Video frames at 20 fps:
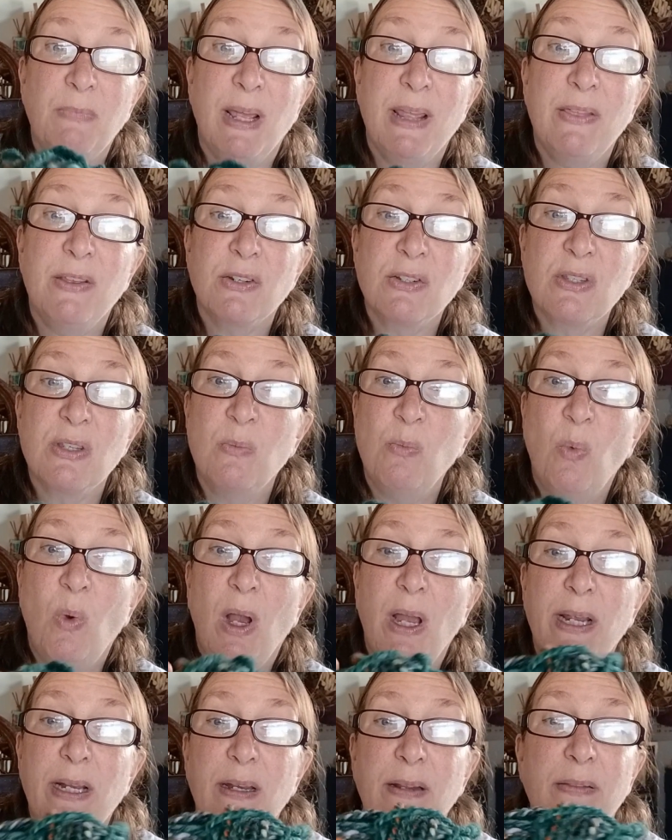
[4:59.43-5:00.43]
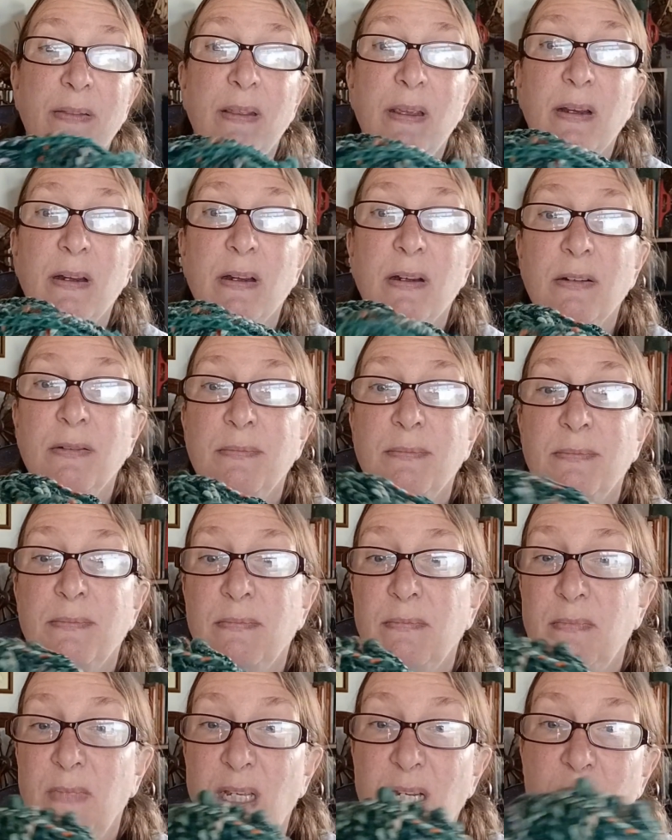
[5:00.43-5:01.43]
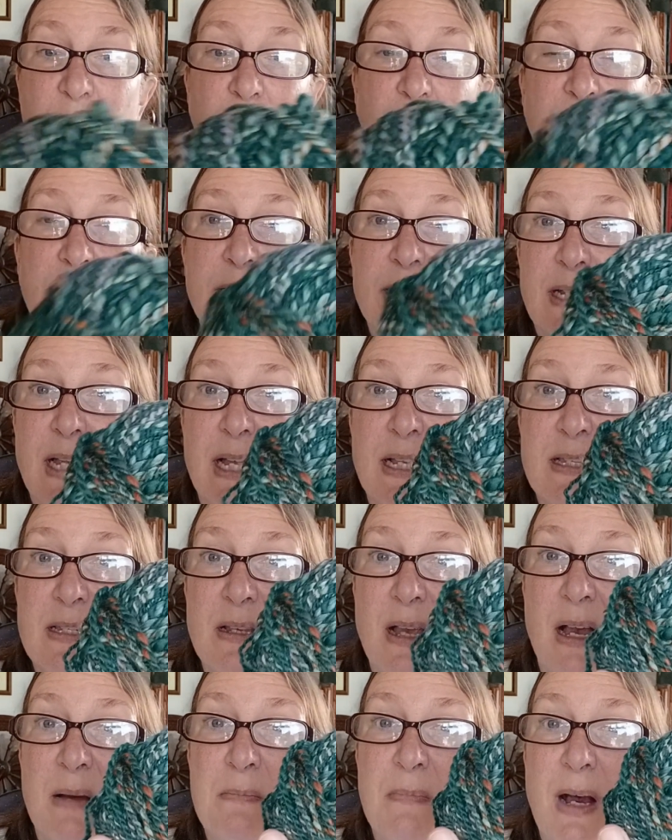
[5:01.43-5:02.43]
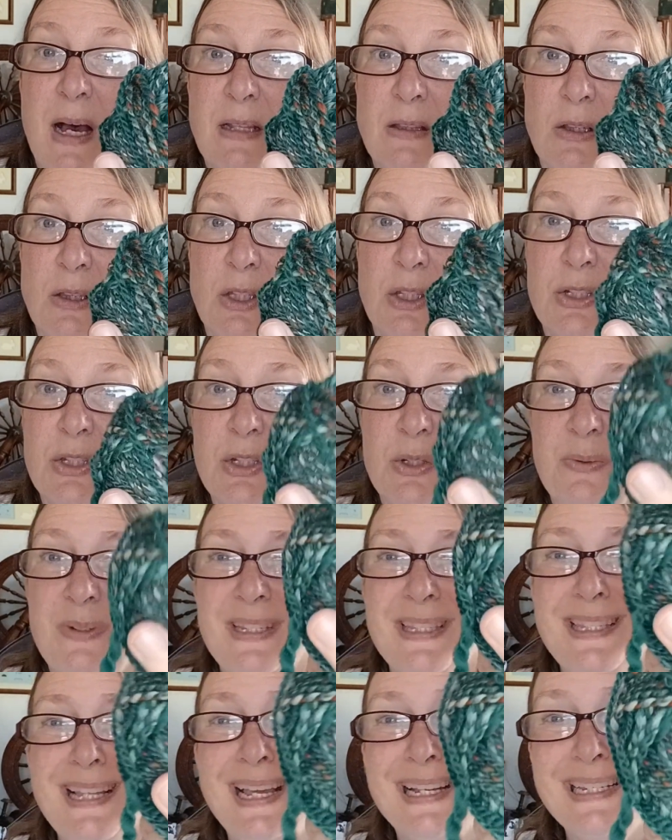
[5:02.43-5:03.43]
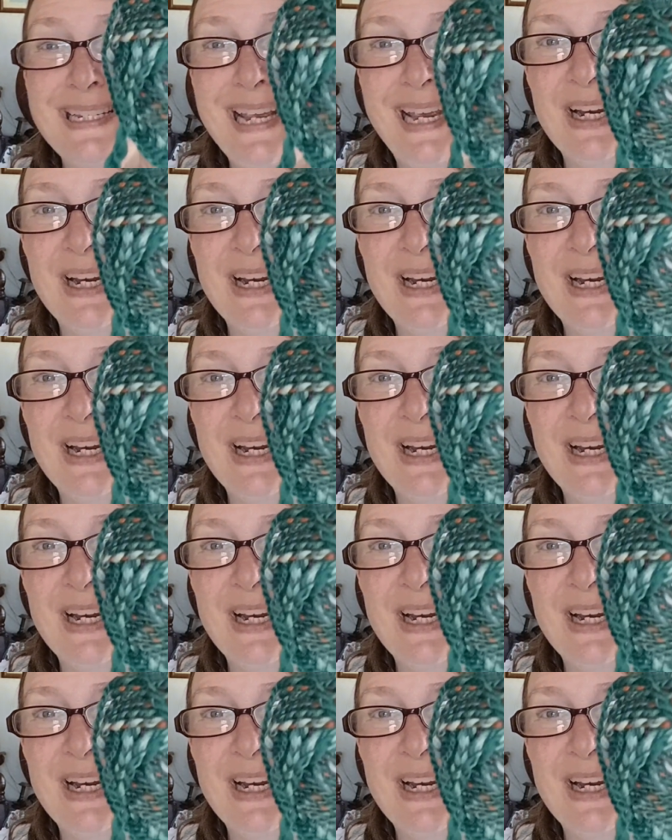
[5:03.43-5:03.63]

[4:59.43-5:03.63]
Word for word: and there's some white in there. Anyway, it's got some, a mottled look to it. It's not